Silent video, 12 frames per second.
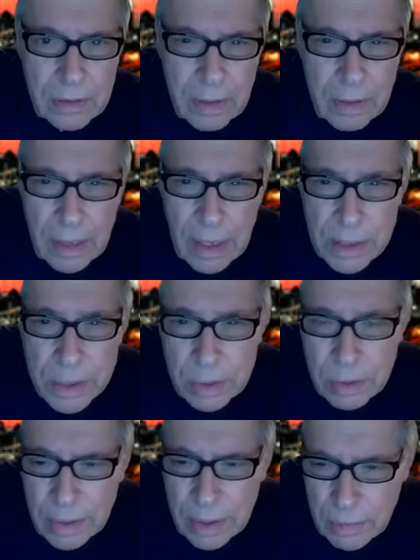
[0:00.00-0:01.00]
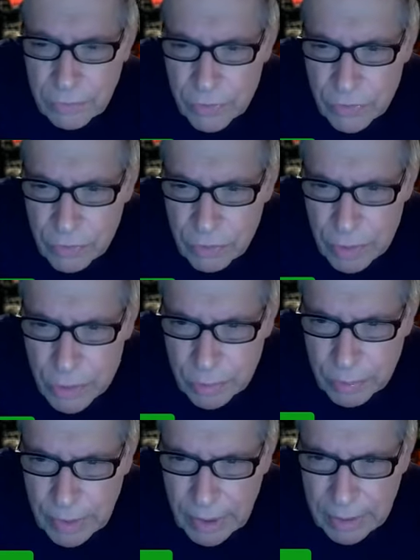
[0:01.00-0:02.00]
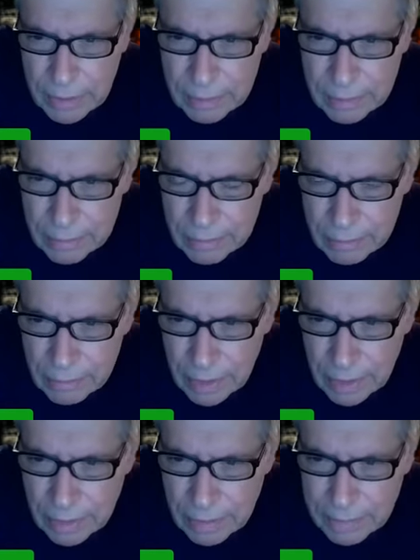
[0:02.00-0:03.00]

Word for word: The National Infrastructure Bank.